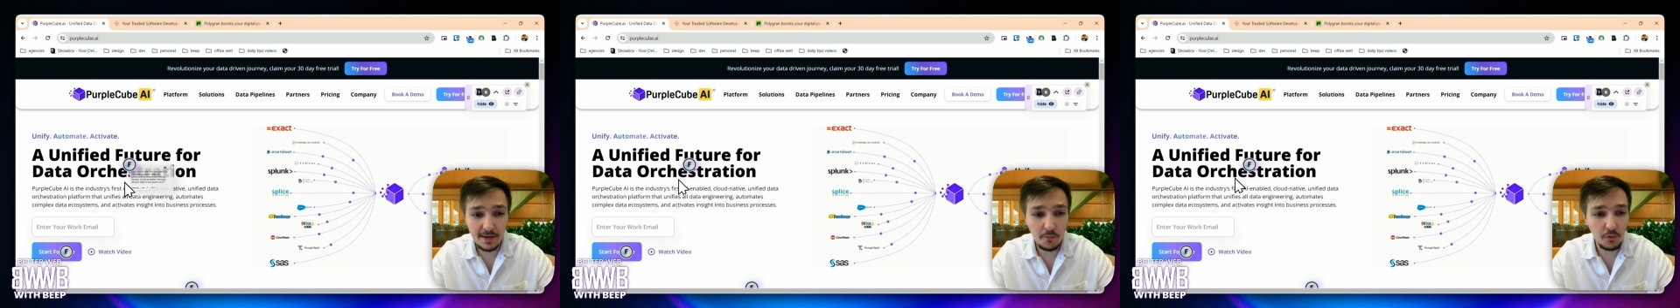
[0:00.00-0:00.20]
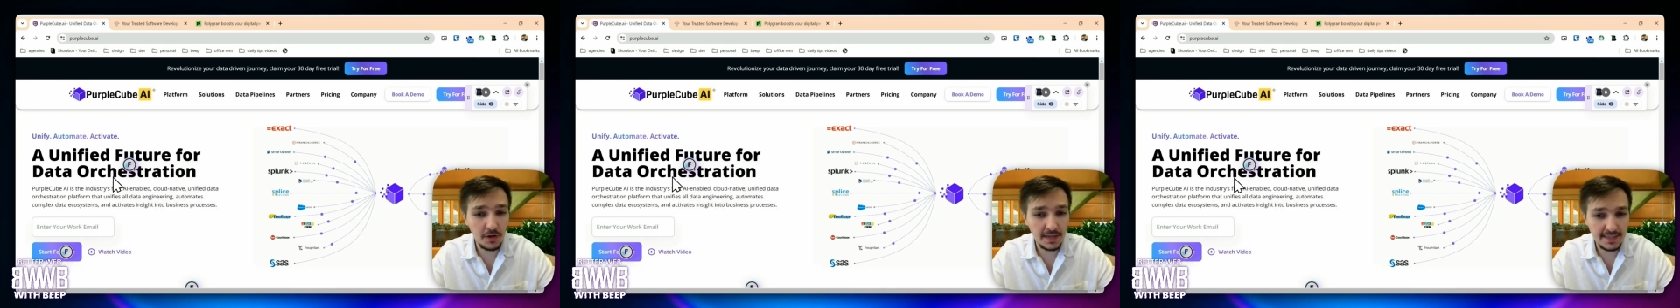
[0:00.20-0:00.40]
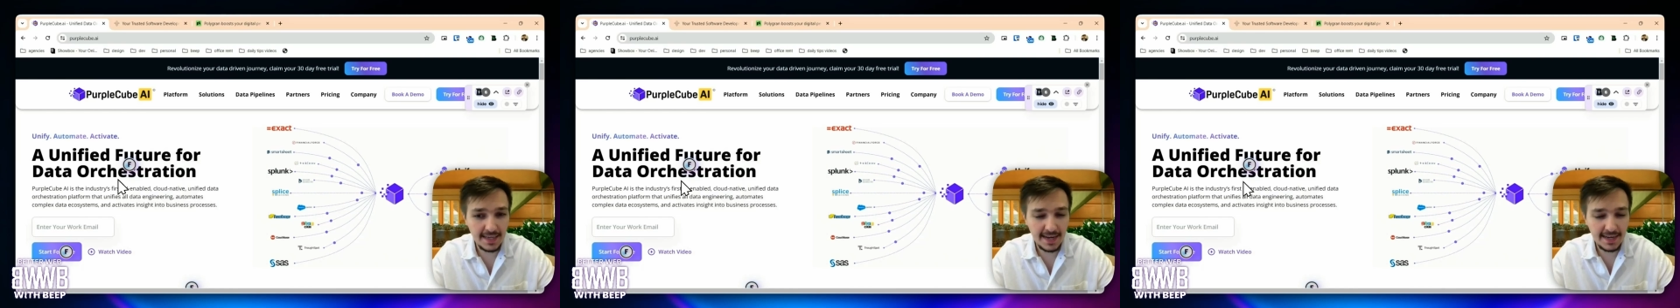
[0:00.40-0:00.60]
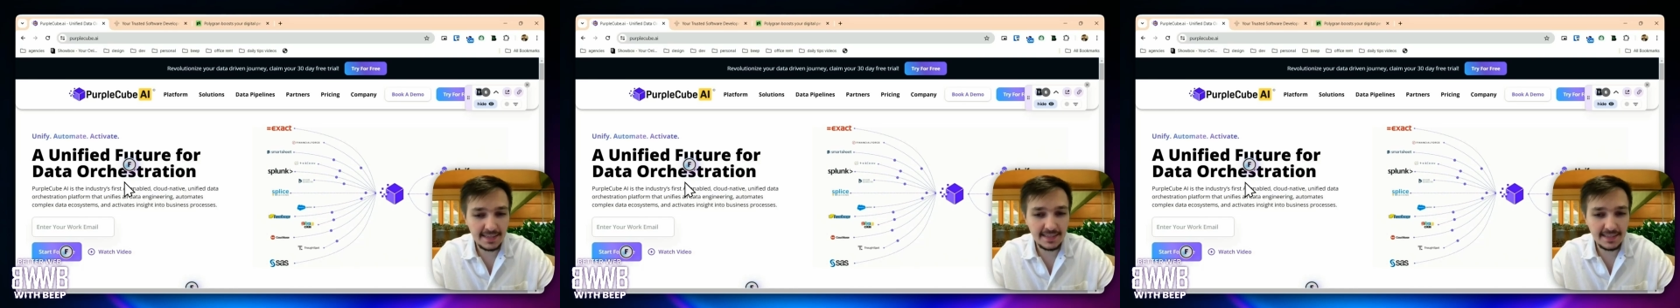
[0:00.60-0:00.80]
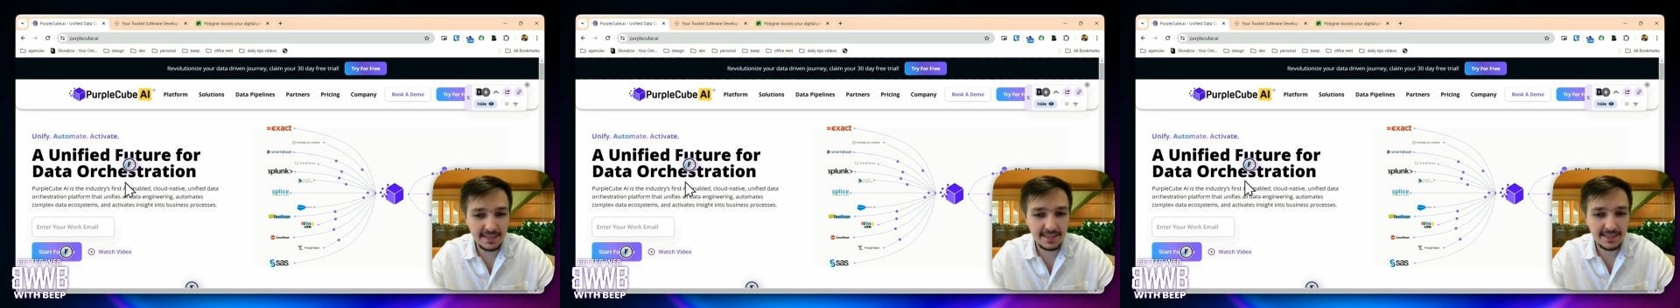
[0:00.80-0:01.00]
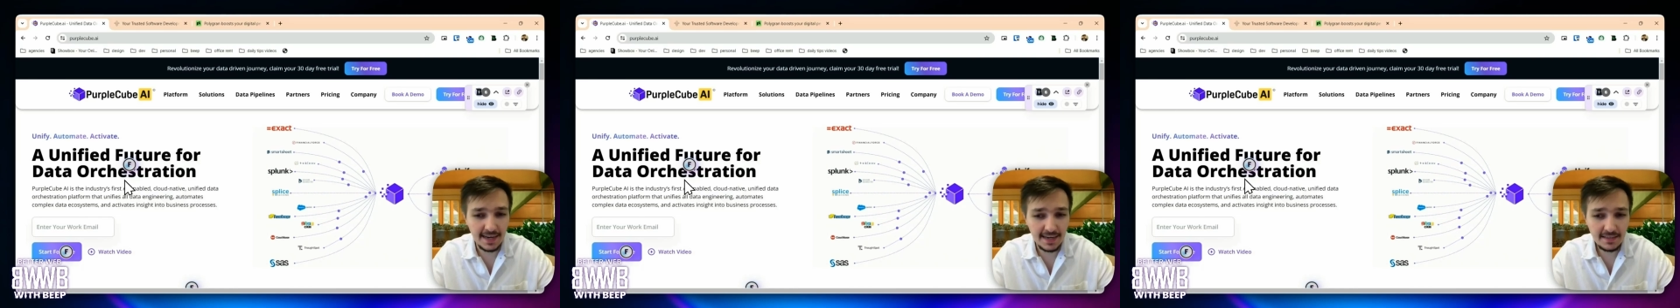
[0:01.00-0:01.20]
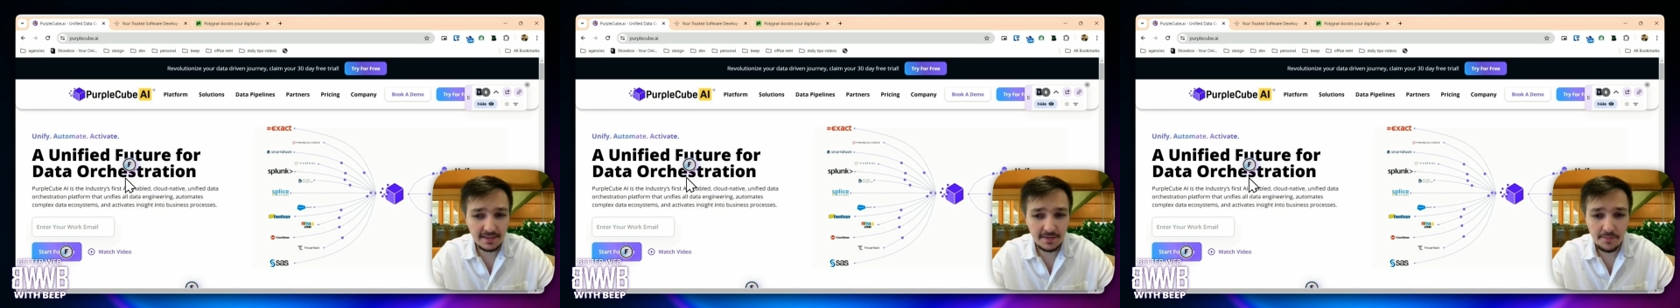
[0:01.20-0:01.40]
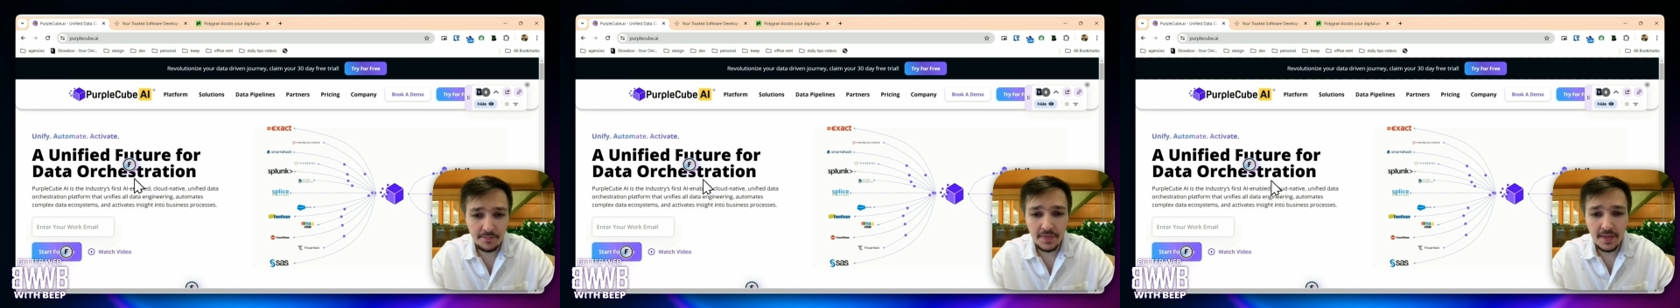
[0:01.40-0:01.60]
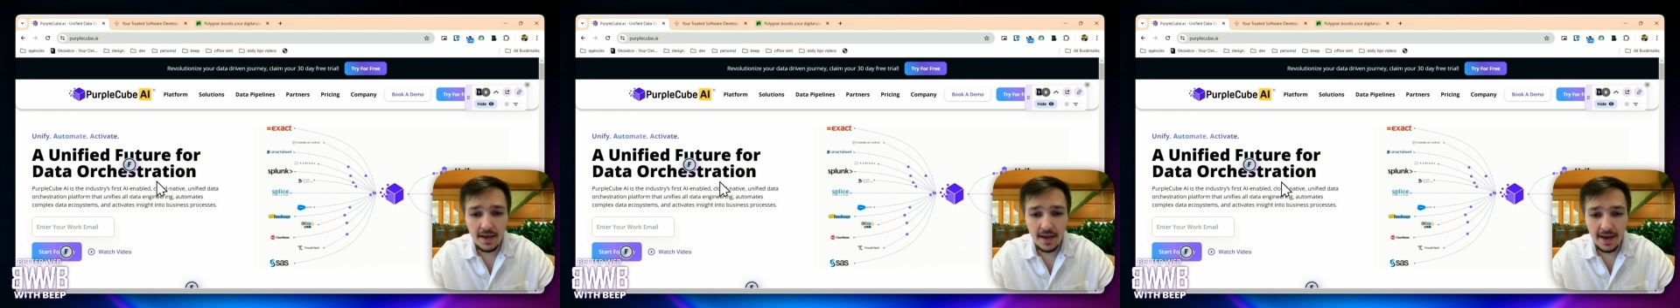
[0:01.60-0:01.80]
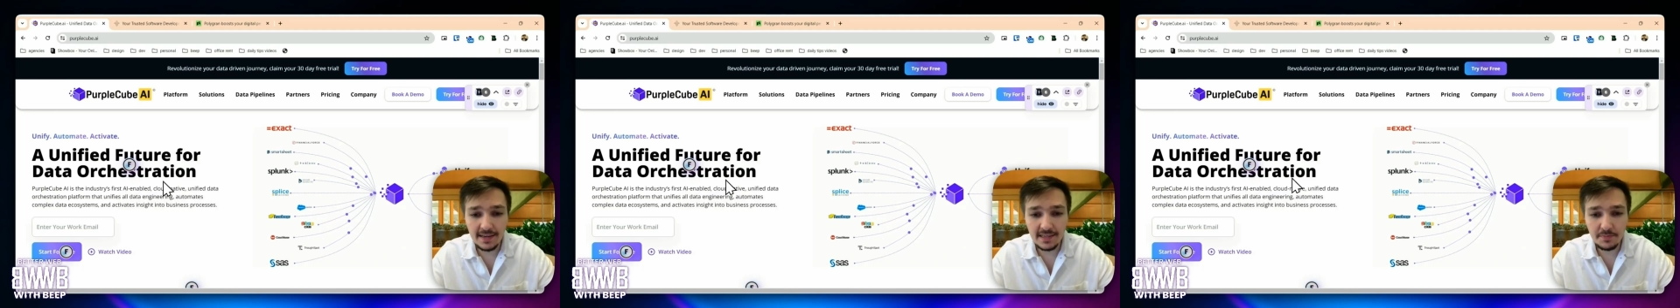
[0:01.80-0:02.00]
what exactly this does.
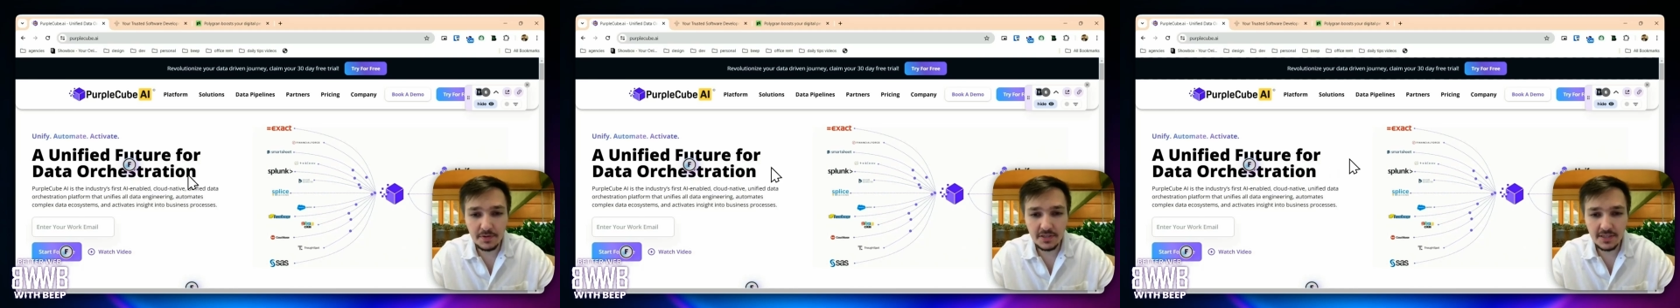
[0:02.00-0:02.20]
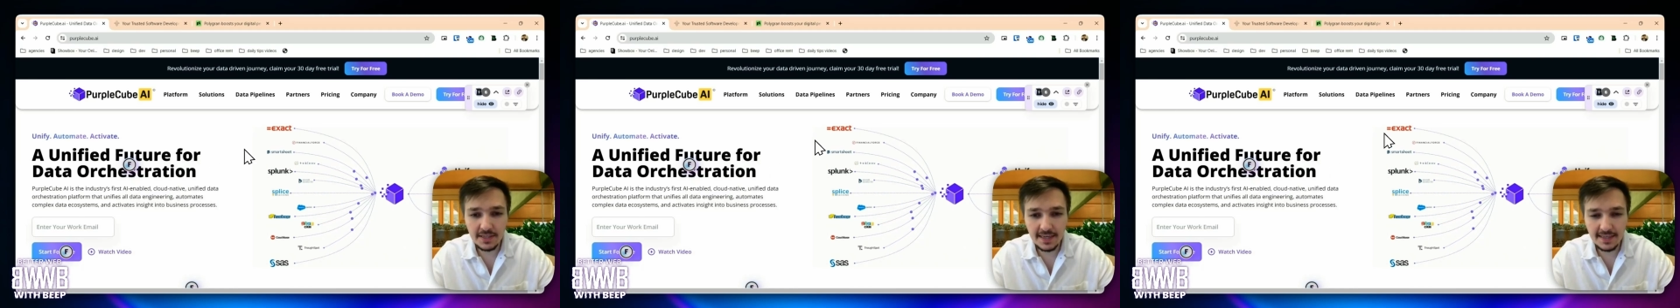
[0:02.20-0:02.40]
and especially